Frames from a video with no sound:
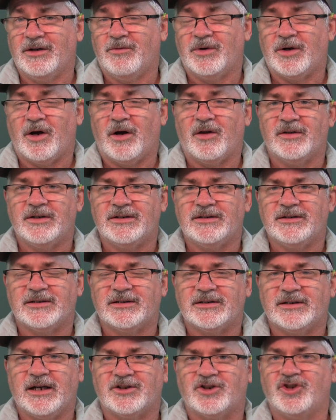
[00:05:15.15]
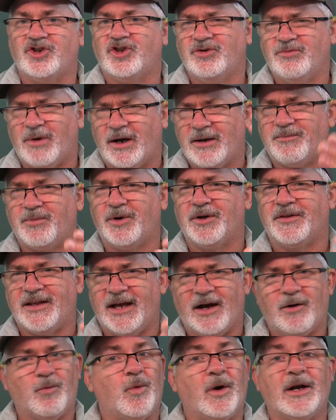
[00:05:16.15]
when all these discussions. You might put
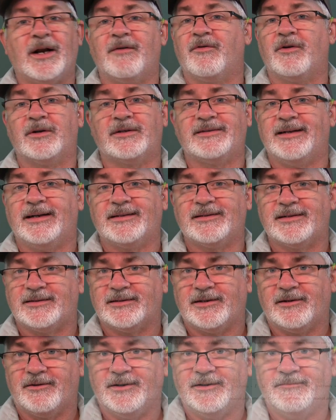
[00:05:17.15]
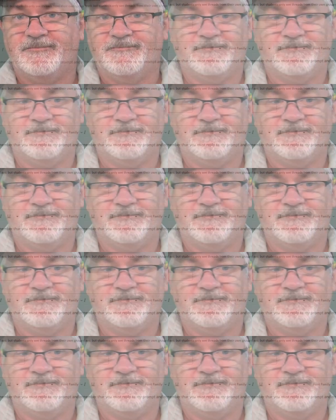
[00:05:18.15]
that whenever it's necessary.